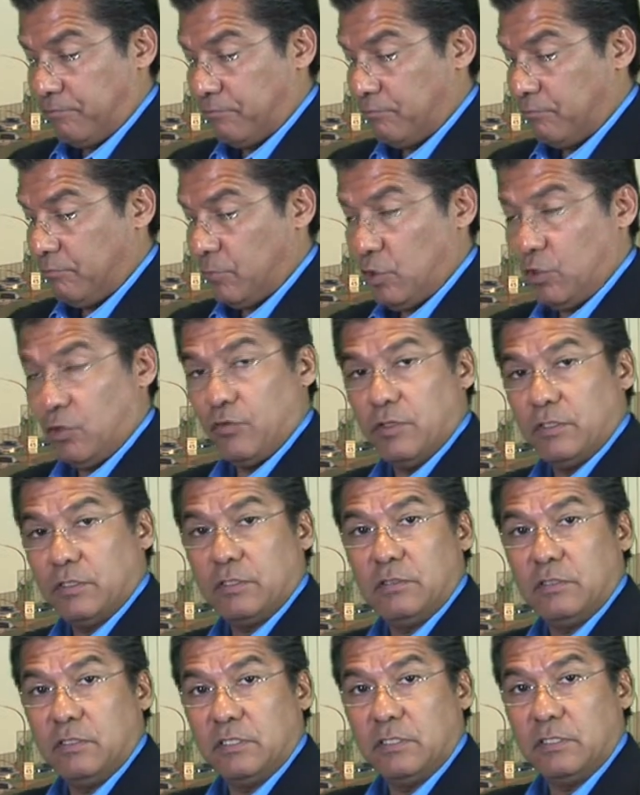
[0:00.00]
You know,
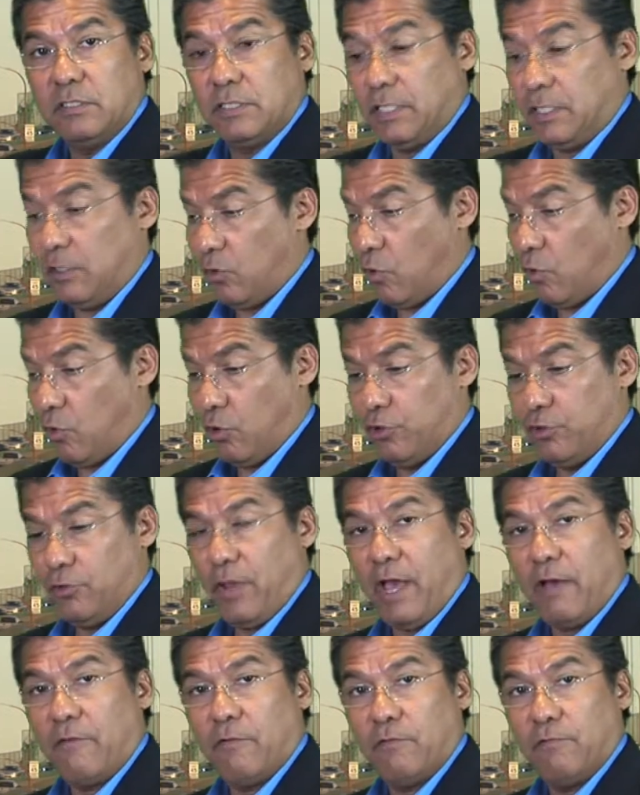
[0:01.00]
this is it, or you
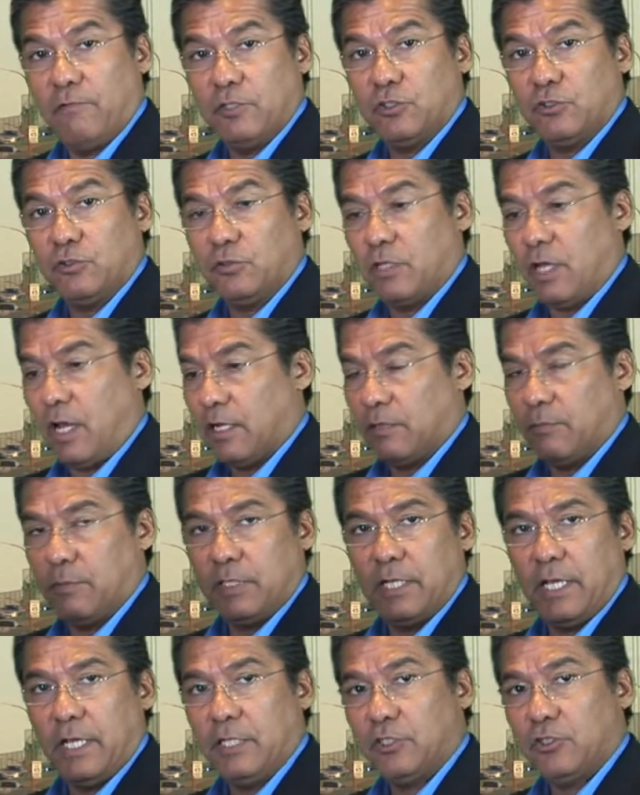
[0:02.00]
have official
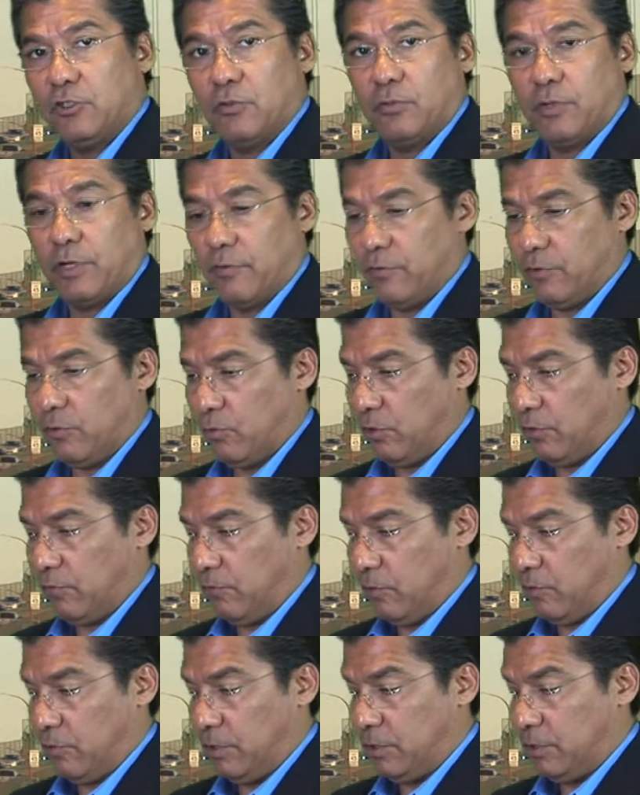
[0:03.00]
documentation, whatever your
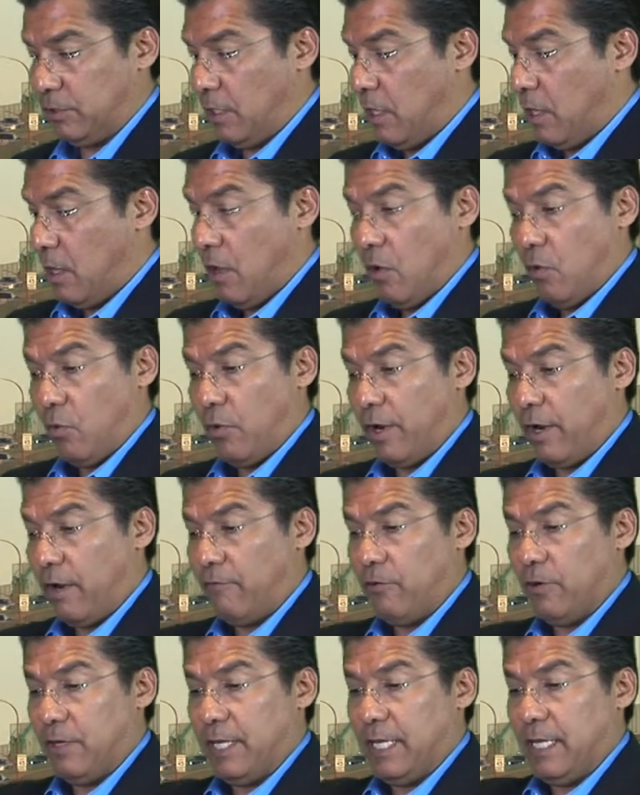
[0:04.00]
workflow is.
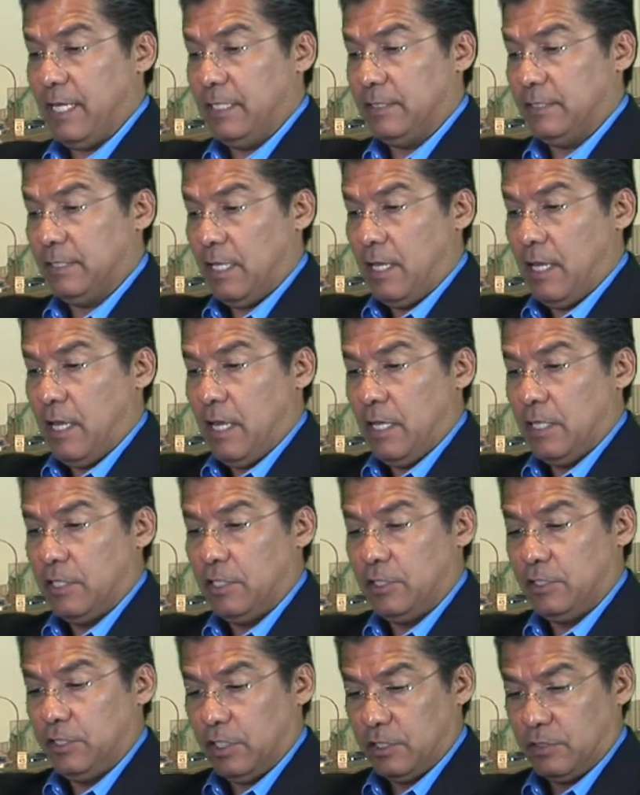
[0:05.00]
Whatever it is,
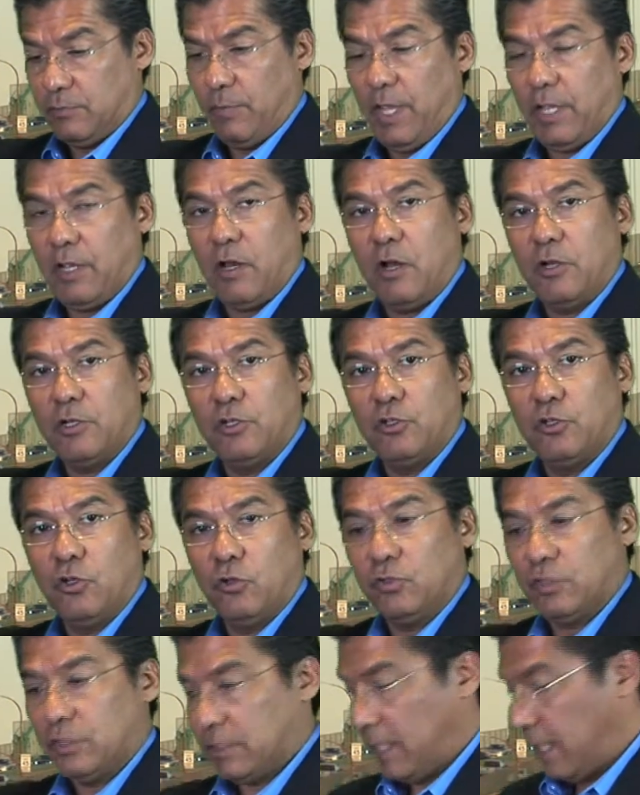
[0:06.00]
you just make all your
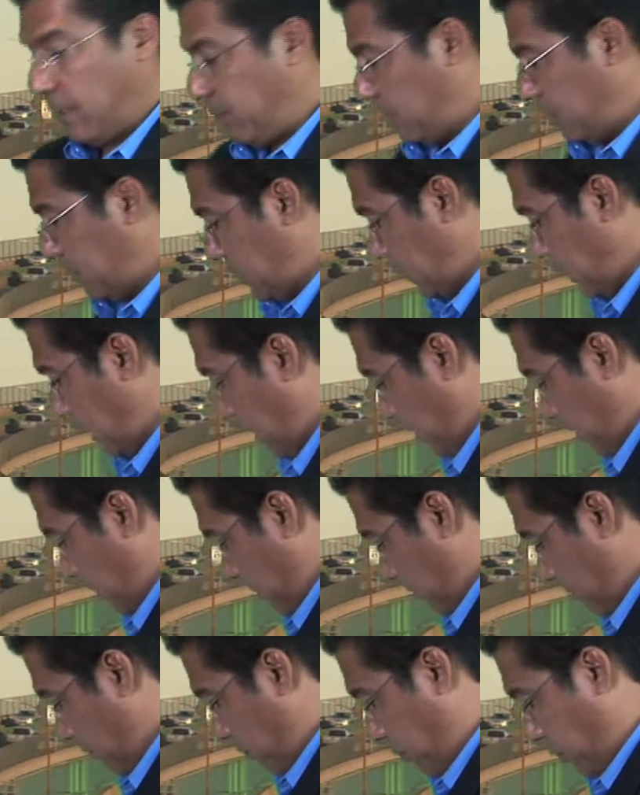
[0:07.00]
notes, staple it
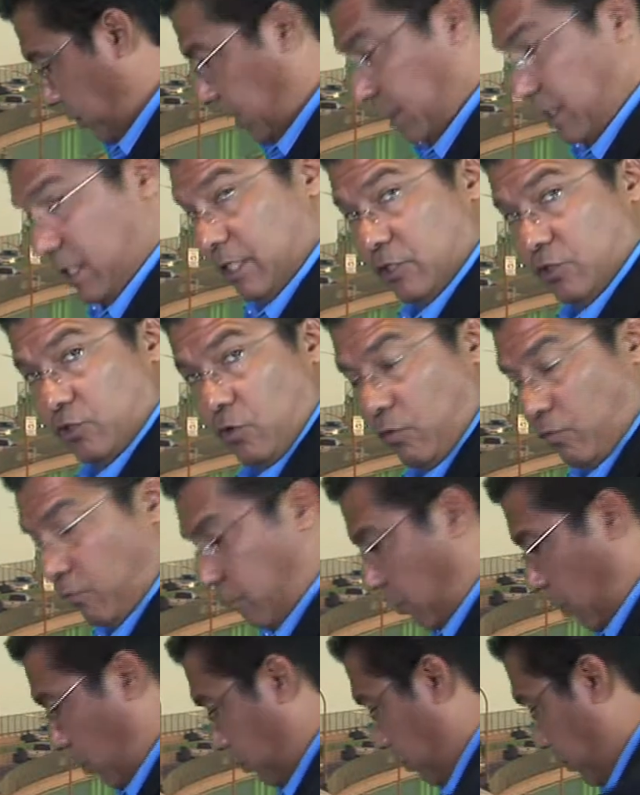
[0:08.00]
together, put it in its own
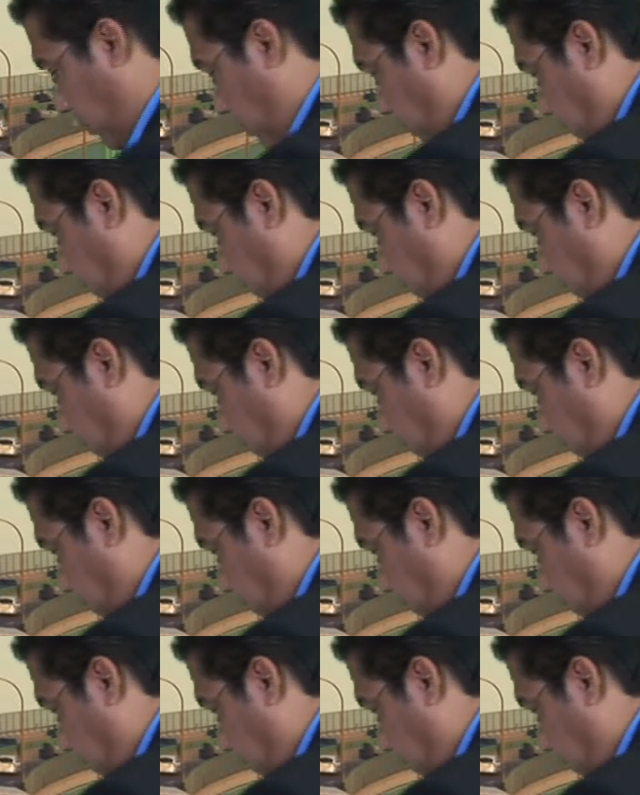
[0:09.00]
folder,